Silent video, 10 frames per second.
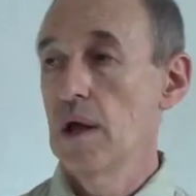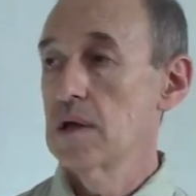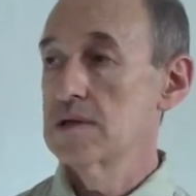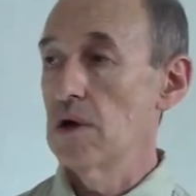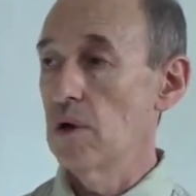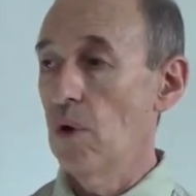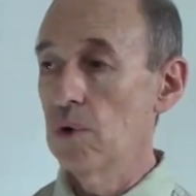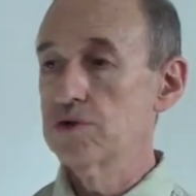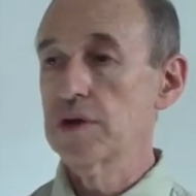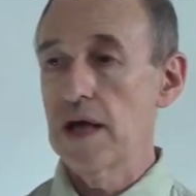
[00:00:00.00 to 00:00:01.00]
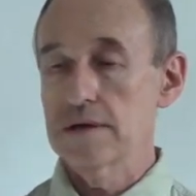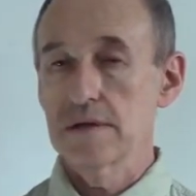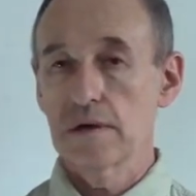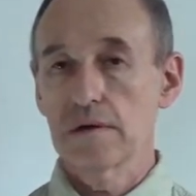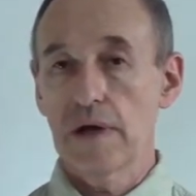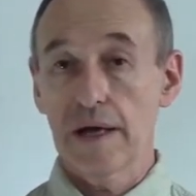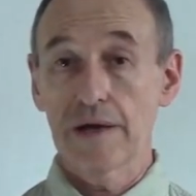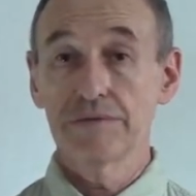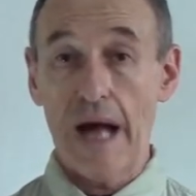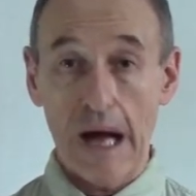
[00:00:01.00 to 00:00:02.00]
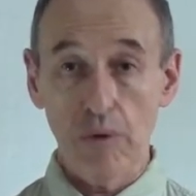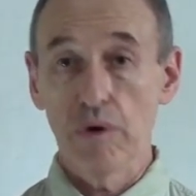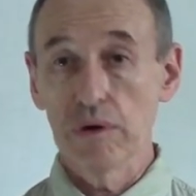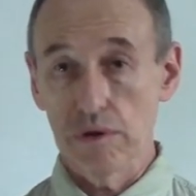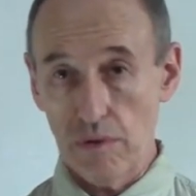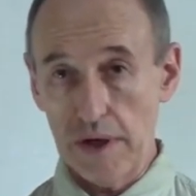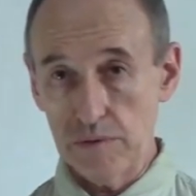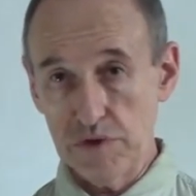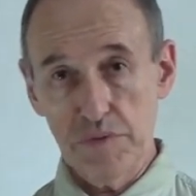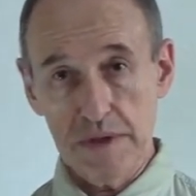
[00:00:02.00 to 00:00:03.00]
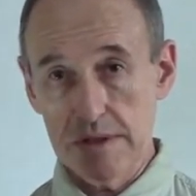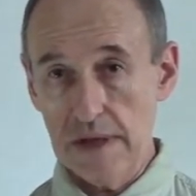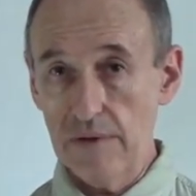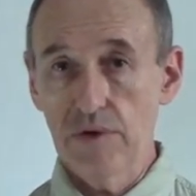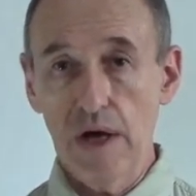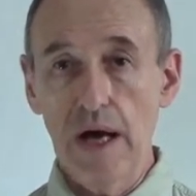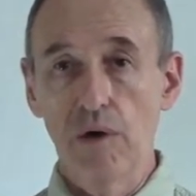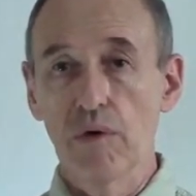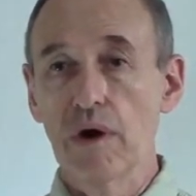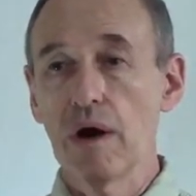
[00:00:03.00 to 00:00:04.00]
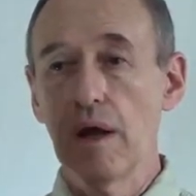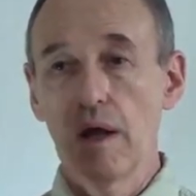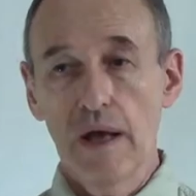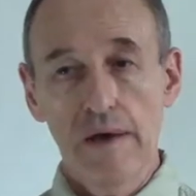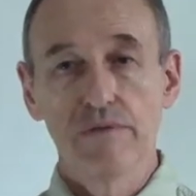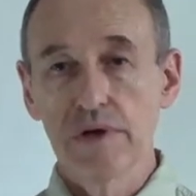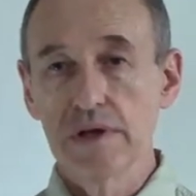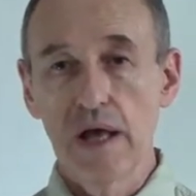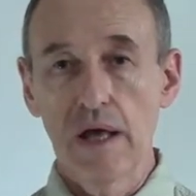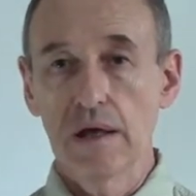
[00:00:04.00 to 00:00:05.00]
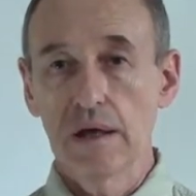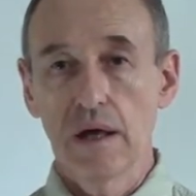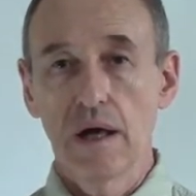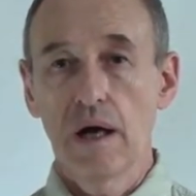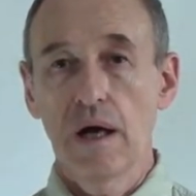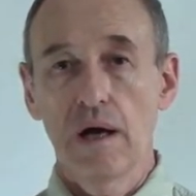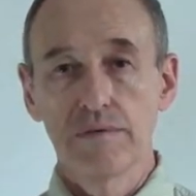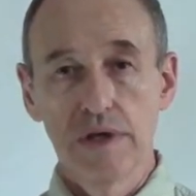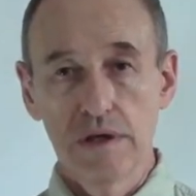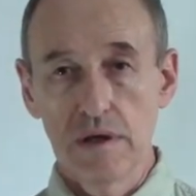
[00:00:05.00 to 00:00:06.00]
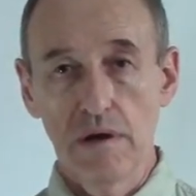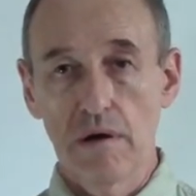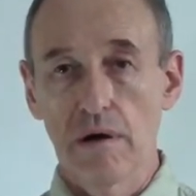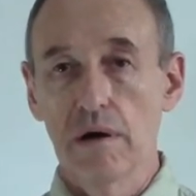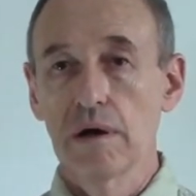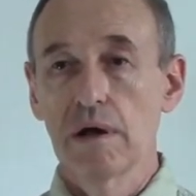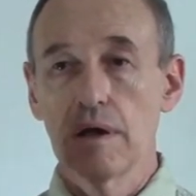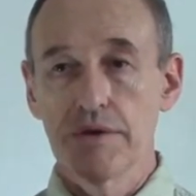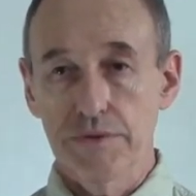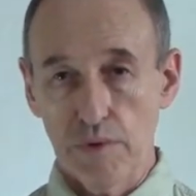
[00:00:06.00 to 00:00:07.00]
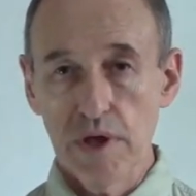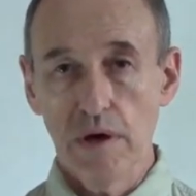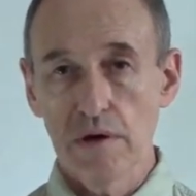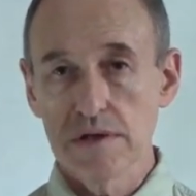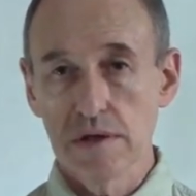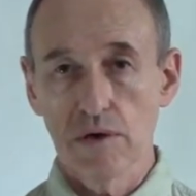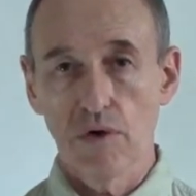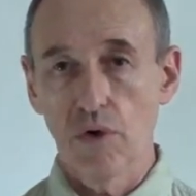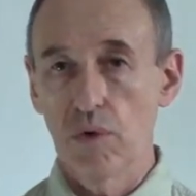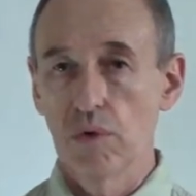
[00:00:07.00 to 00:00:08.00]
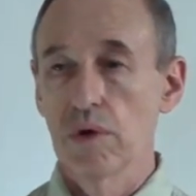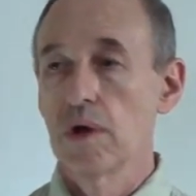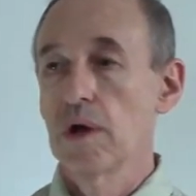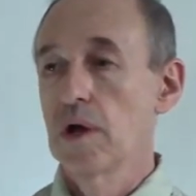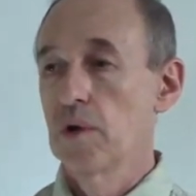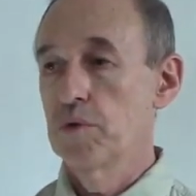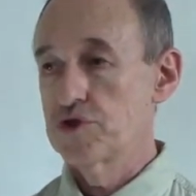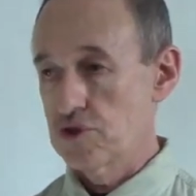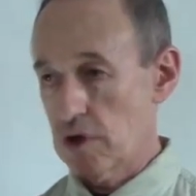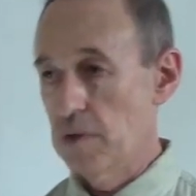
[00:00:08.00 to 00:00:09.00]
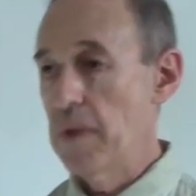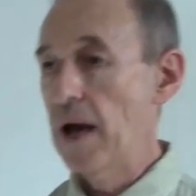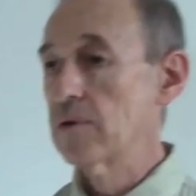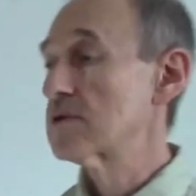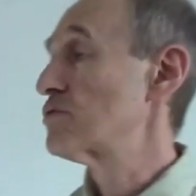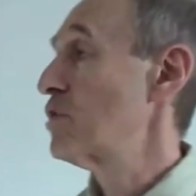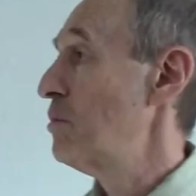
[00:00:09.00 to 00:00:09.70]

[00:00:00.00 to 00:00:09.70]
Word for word: So altogether I have hourly rate, which means every hour, every day of the year, three years in a row, which amounts to